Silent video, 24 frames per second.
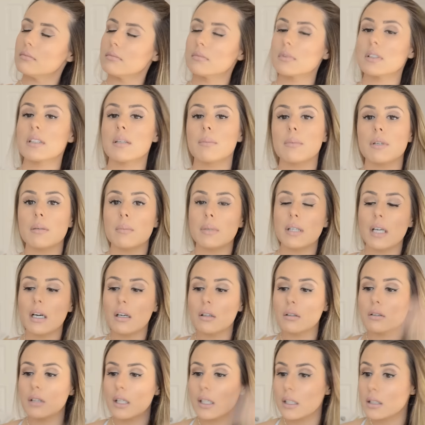because I'm going to be
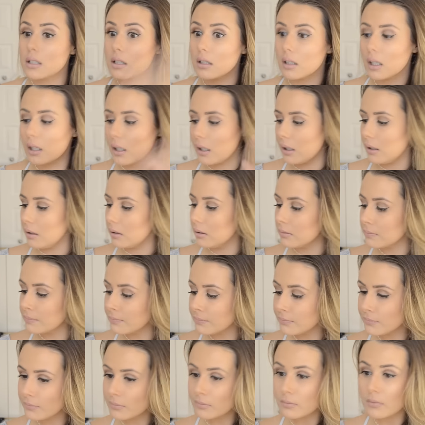out late tonight.
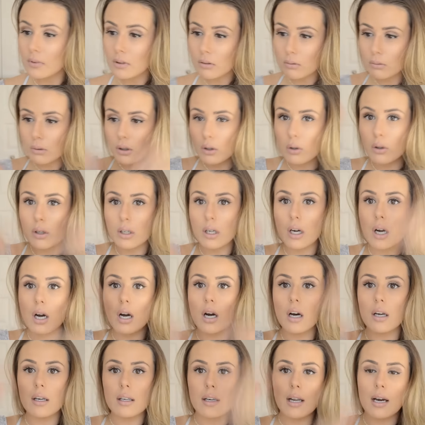We're going to a
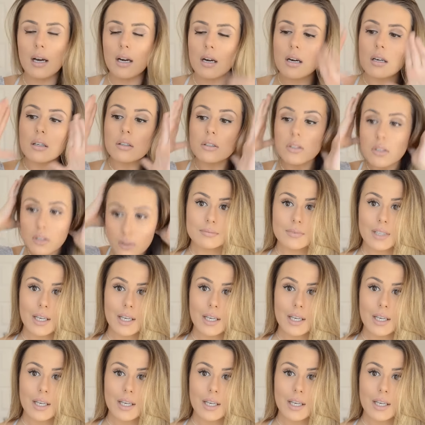haunted house.